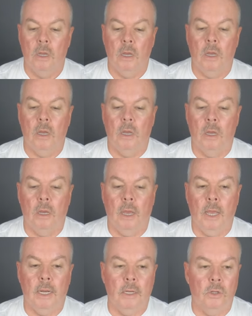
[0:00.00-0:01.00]
uh,
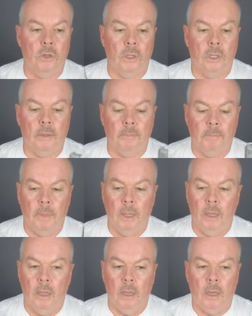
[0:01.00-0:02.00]
eight inch I think.
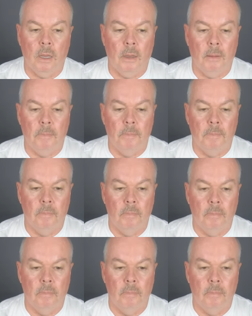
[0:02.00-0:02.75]
Um,